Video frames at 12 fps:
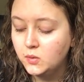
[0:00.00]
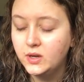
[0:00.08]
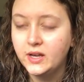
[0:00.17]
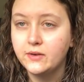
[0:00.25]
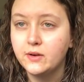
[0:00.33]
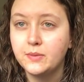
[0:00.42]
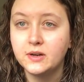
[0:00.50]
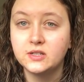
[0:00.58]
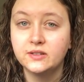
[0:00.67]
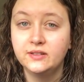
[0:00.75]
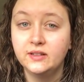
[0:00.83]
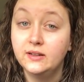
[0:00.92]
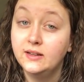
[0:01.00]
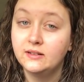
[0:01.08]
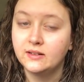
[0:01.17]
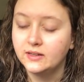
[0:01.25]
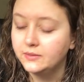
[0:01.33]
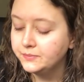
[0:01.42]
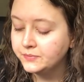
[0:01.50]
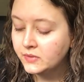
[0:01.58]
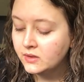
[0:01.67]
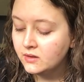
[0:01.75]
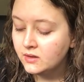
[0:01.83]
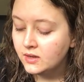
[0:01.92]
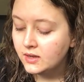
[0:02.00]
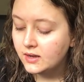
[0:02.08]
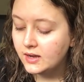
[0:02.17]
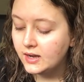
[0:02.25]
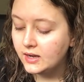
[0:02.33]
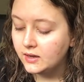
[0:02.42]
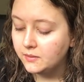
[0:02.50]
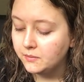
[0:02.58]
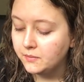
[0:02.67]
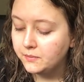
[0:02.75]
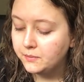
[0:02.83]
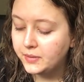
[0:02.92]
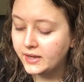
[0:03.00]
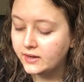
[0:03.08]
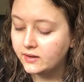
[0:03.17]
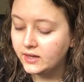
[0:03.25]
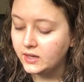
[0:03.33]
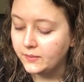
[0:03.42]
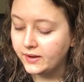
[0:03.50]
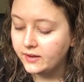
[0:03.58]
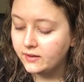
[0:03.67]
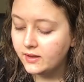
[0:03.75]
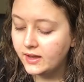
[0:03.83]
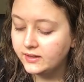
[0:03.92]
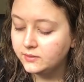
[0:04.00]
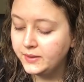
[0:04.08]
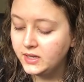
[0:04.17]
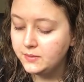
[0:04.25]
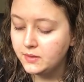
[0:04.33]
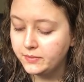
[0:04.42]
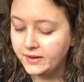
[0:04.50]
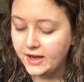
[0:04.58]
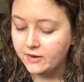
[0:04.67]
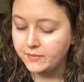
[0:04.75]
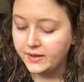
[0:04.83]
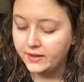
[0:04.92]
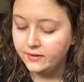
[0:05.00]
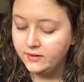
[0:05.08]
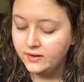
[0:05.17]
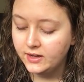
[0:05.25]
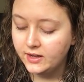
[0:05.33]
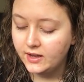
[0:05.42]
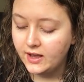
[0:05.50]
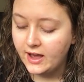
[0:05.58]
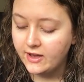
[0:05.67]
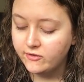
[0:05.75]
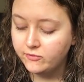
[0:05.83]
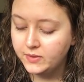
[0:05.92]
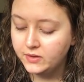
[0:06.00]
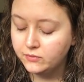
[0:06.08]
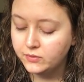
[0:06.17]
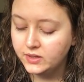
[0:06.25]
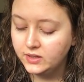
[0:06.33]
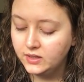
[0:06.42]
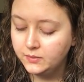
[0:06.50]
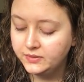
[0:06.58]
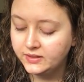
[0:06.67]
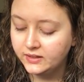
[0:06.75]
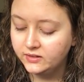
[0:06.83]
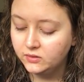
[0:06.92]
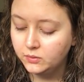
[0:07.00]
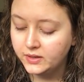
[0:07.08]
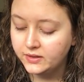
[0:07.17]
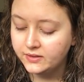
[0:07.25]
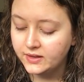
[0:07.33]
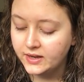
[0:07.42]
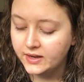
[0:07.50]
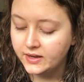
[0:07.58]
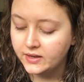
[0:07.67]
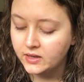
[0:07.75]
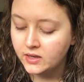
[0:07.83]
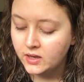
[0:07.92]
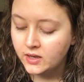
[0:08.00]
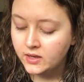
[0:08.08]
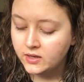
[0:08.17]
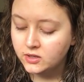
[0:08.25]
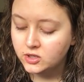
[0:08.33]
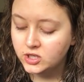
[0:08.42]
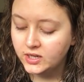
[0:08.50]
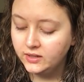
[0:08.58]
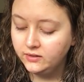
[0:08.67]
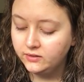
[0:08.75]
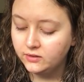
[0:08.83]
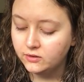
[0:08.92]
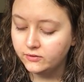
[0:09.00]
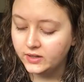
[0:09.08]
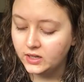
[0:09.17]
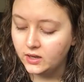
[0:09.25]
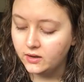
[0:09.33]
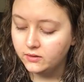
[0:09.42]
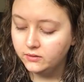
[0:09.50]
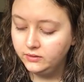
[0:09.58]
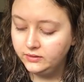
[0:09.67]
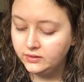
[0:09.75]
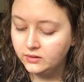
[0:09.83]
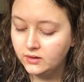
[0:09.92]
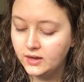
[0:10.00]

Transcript: Will I repurchase it? I don't know. But anyway, as many people have been, I've been really obsessed with Shane's new videos.